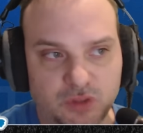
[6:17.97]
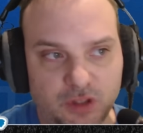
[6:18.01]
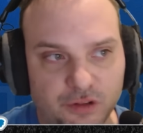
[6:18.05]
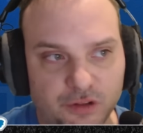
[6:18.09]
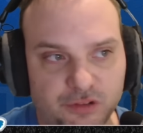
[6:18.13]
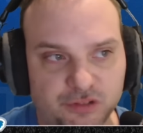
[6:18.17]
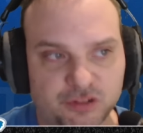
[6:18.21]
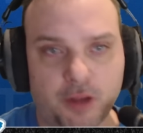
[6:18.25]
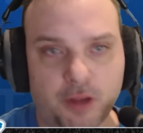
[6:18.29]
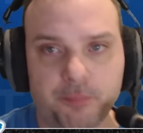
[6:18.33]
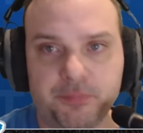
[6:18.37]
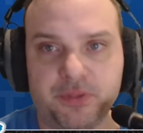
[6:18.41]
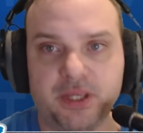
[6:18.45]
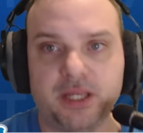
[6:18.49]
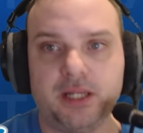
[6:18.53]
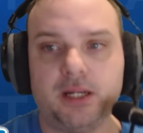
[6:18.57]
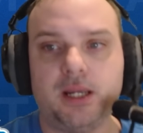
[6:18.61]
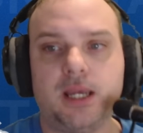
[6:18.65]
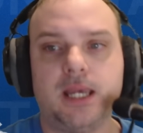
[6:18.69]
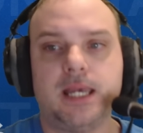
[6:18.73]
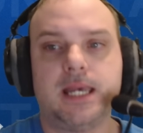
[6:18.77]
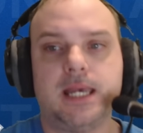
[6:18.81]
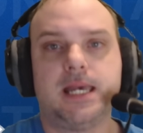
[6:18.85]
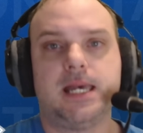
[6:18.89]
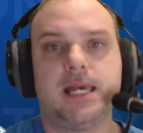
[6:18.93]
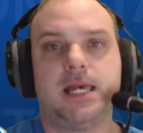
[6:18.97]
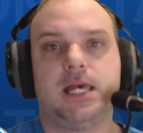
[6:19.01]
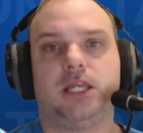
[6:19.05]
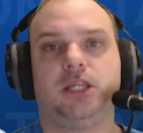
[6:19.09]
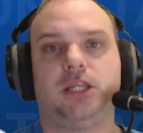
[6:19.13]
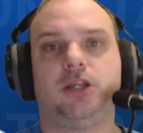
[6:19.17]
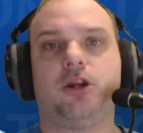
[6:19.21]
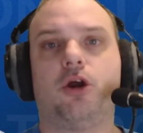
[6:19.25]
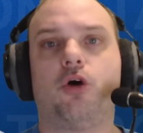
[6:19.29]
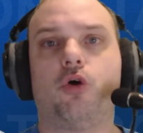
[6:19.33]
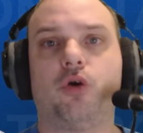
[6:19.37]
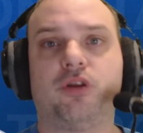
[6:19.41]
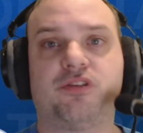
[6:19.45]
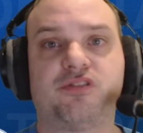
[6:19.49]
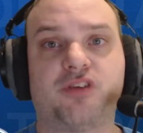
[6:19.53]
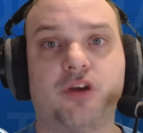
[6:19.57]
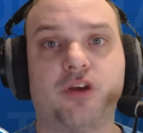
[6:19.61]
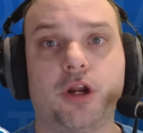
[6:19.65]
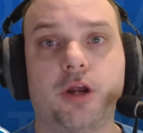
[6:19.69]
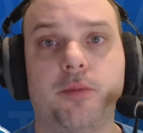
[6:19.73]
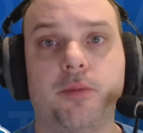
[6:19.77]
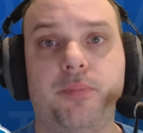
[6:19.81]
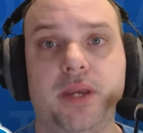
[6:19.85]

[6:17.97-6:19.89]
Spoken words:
Something, you know, it's going to